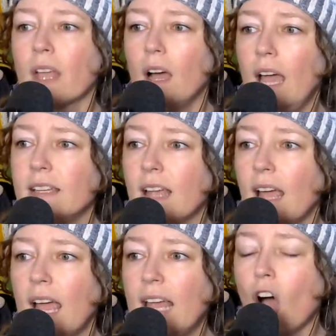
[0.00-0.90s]
And
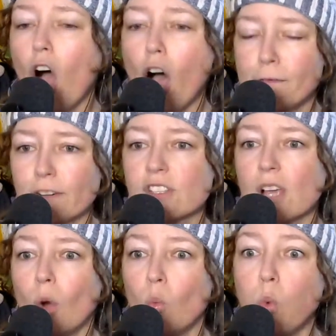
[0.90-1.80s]
offers
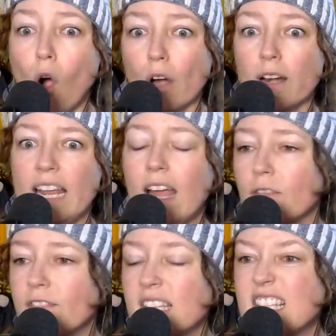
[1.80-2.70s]
a warning
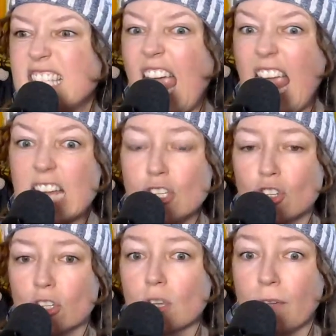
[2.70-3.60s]
of the
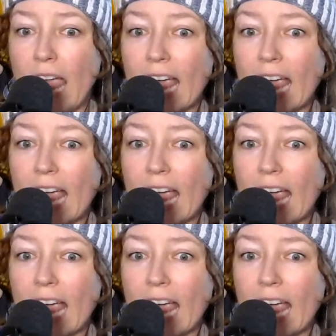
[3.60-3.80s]
dangers of